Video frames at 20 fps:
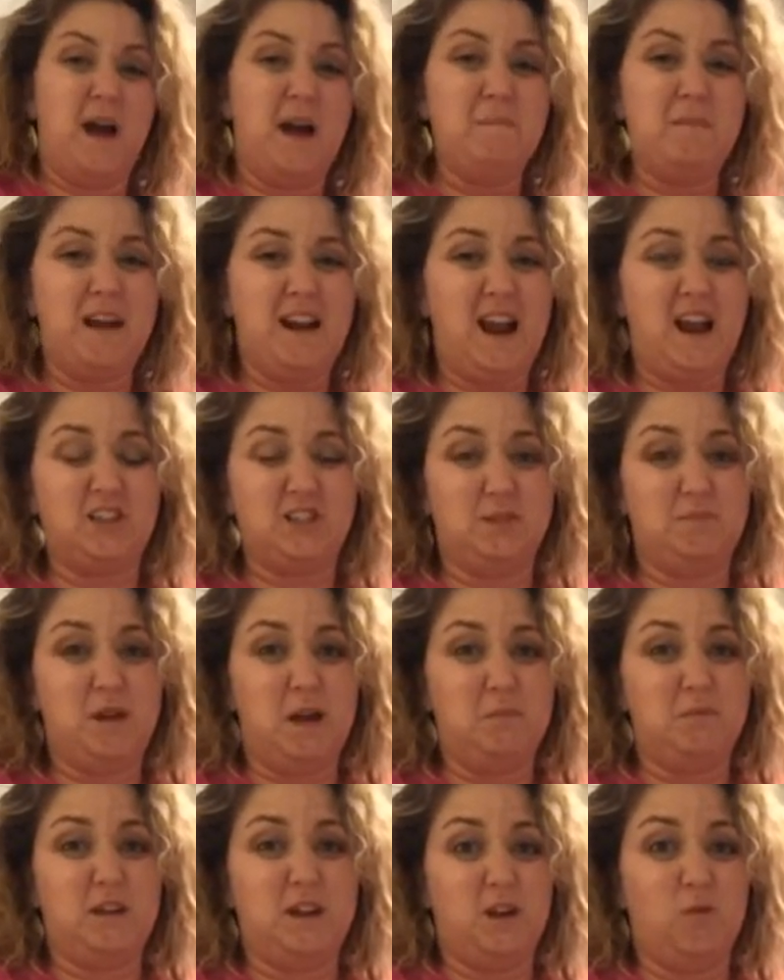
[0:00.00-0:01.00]
might actually be
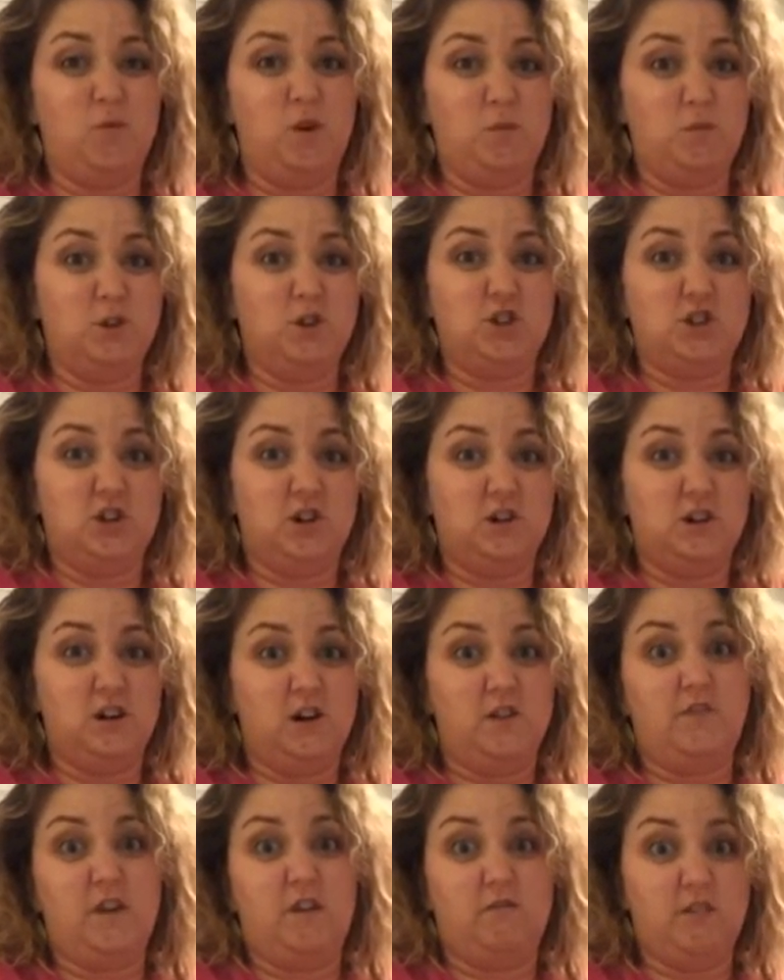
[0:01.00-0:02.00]
able to get one more shirt in here
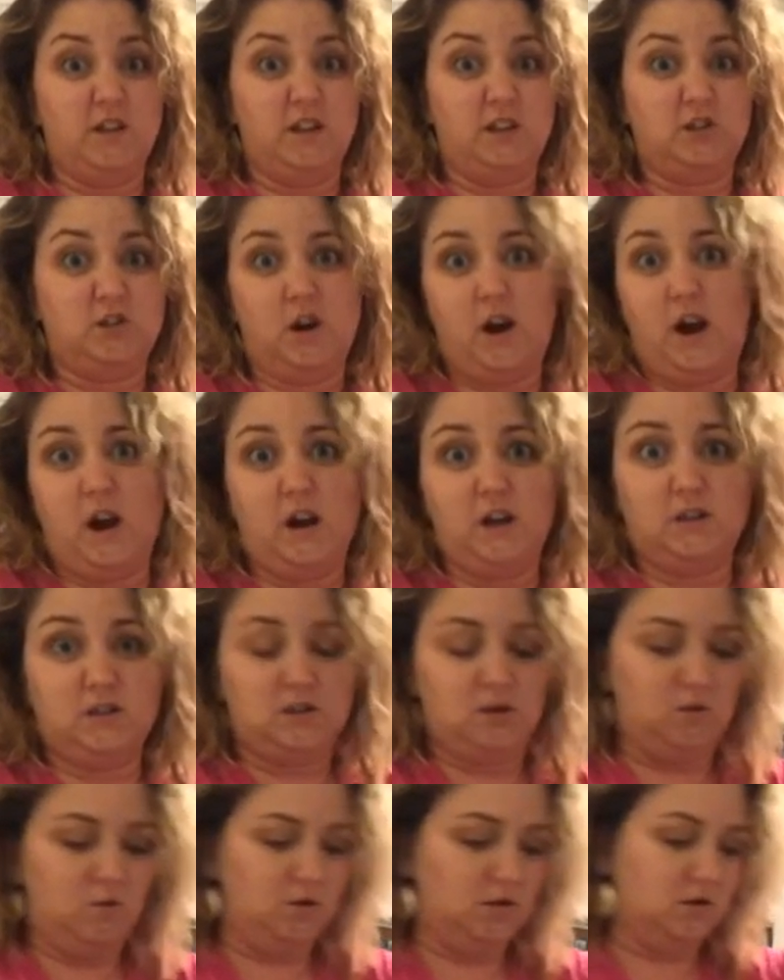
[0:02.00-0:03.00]
if I really tried. I just
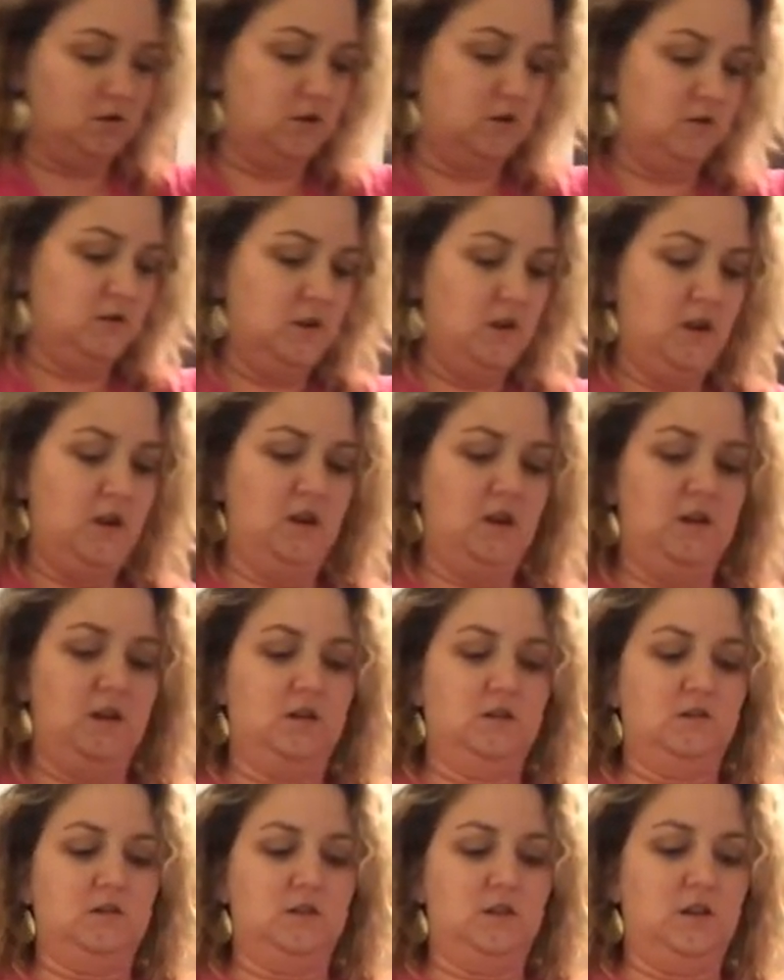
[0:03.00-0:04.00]
don't want to.
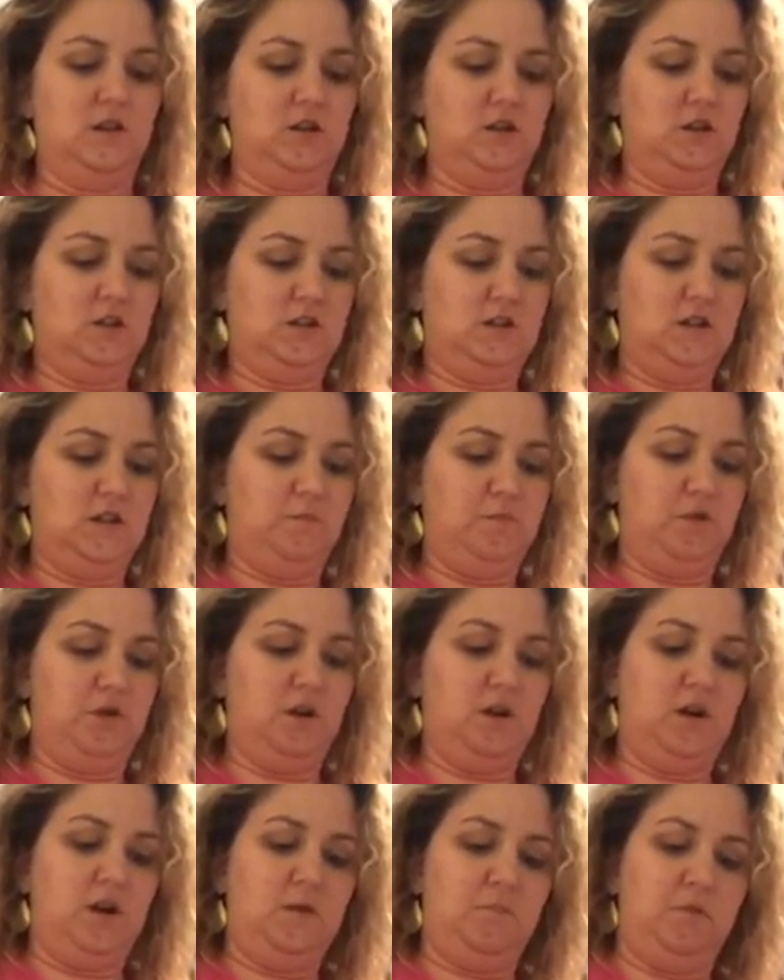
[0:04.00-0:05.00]
So then you just zipper
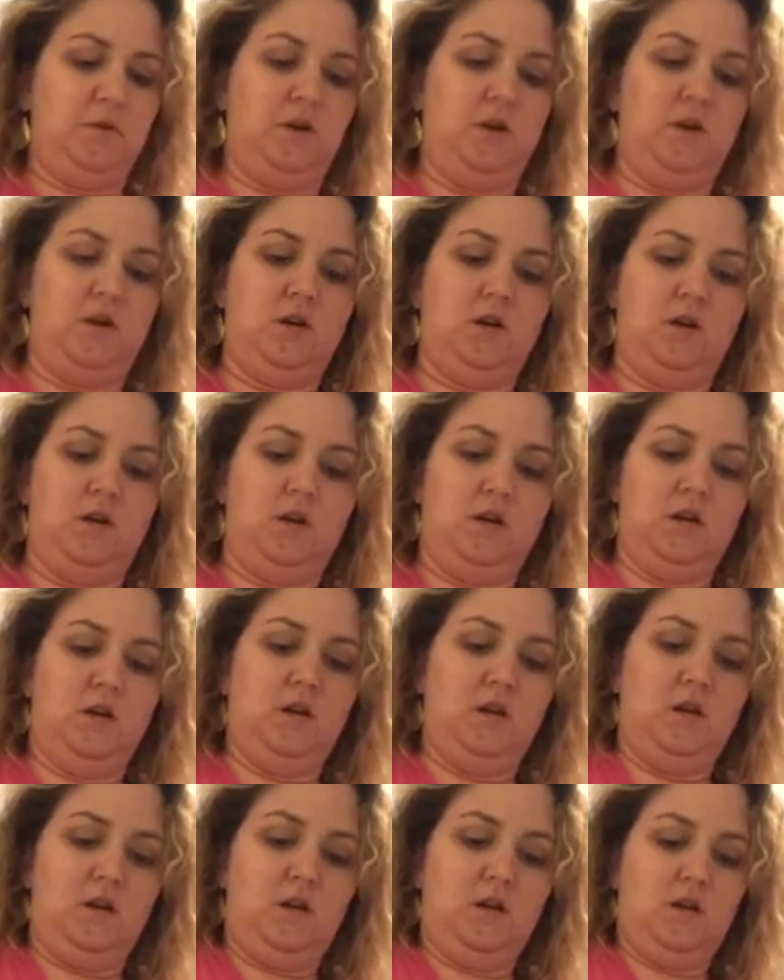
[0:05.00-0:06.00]
it up
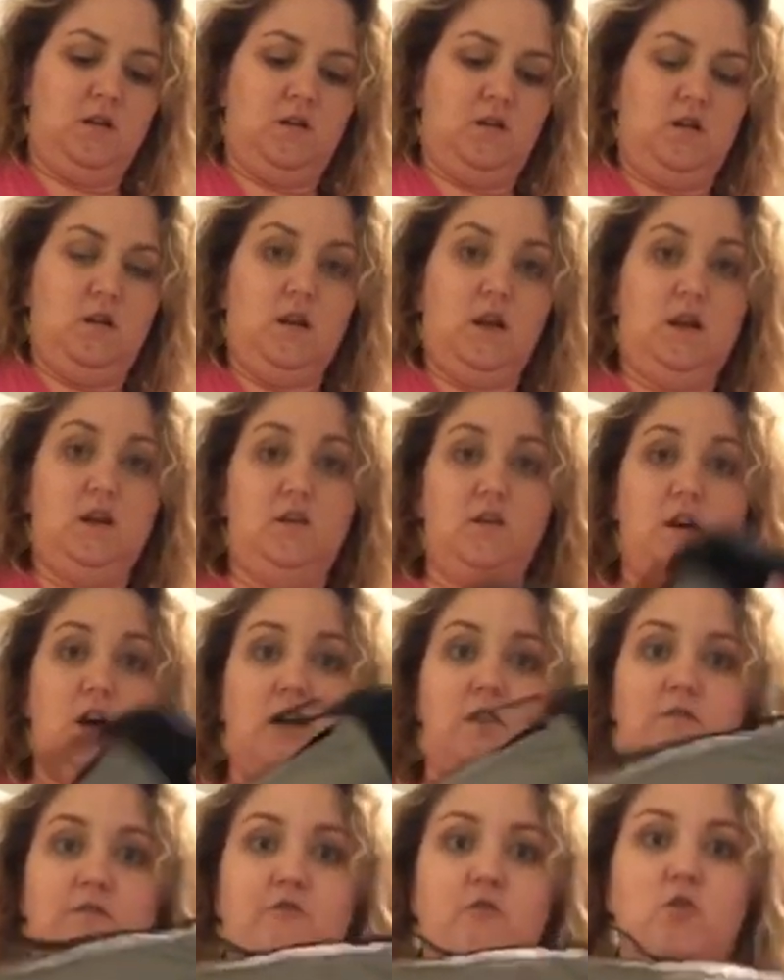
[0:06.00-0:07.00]
and you
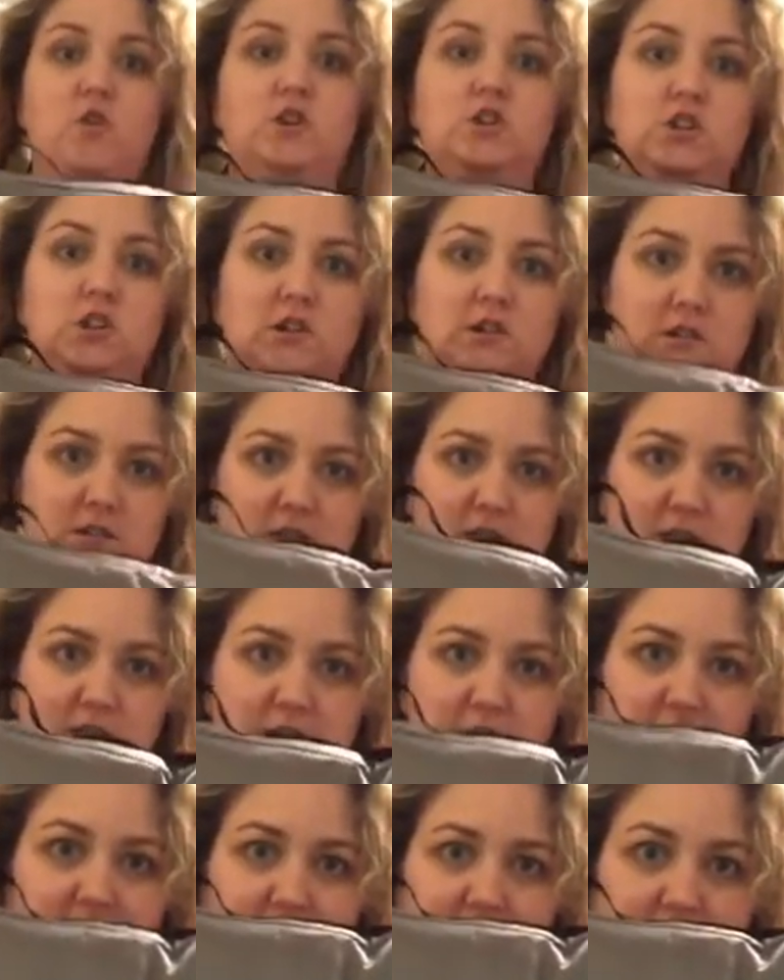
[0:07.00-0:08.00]
got four shirts
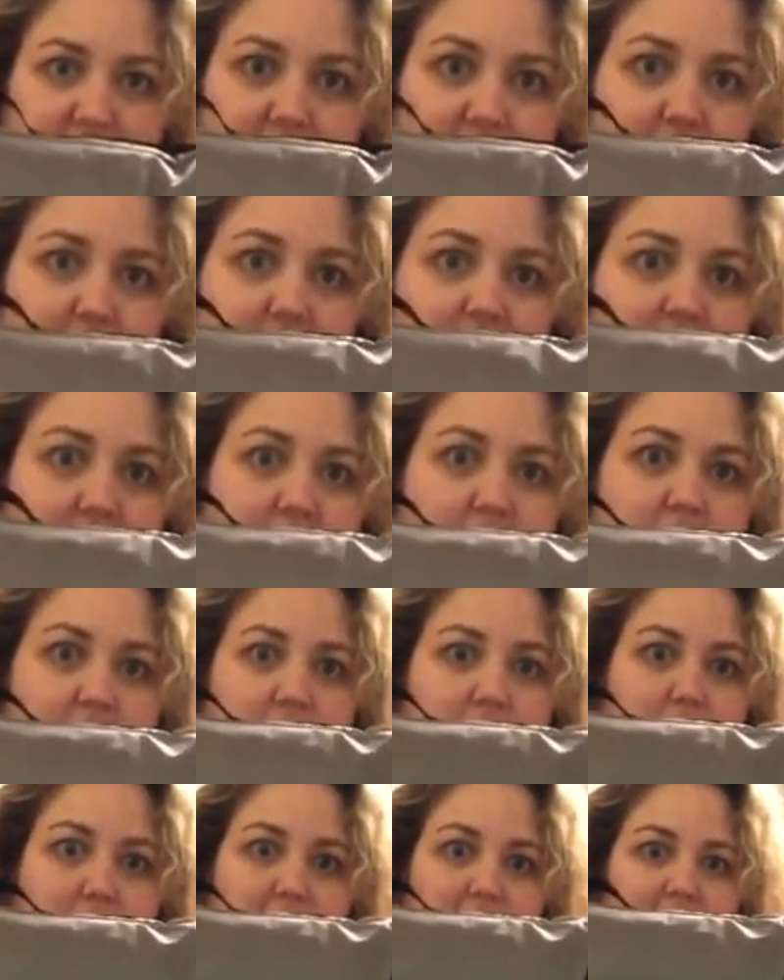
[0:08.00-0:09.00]
in this little
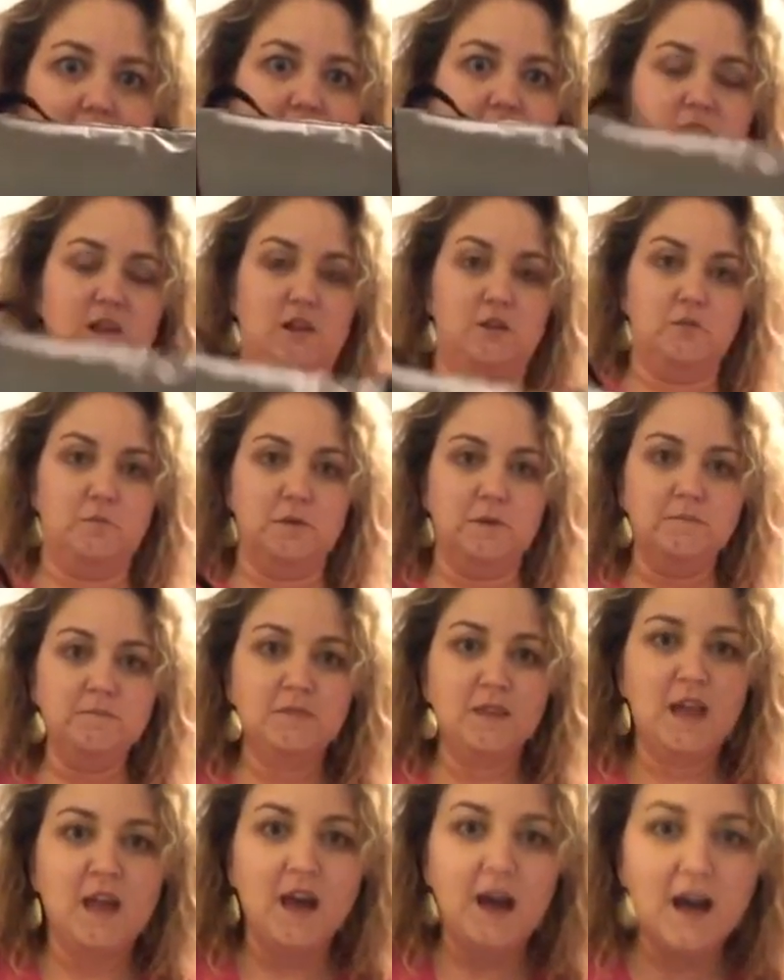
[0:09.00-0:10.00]
uh, packing cube.
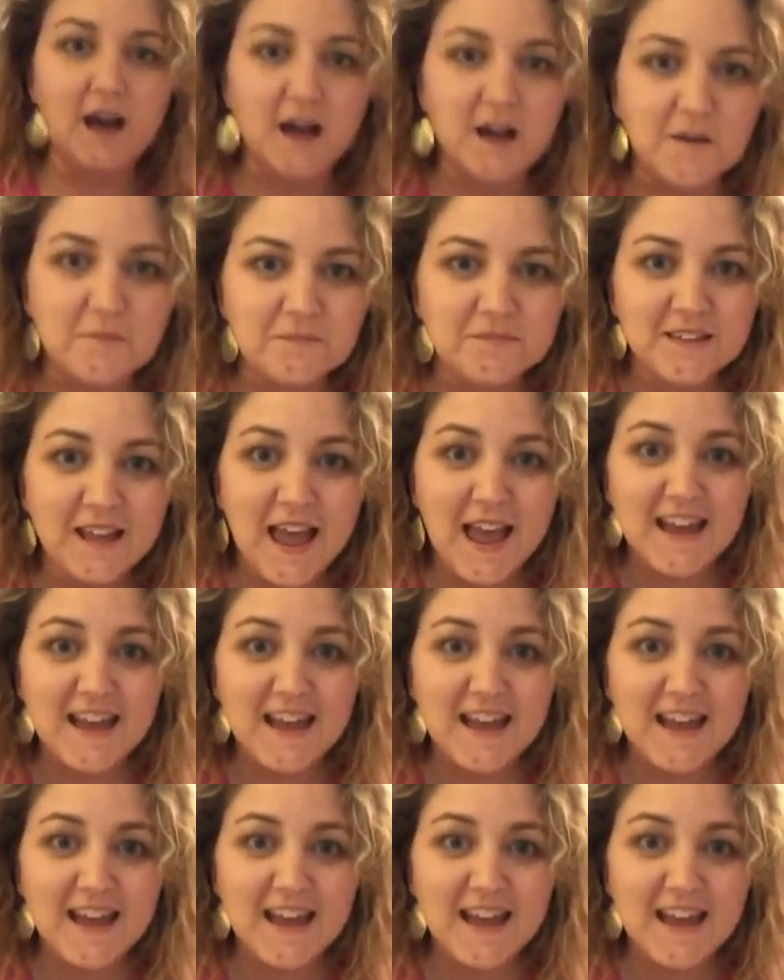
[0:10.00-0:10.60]
Um, hey,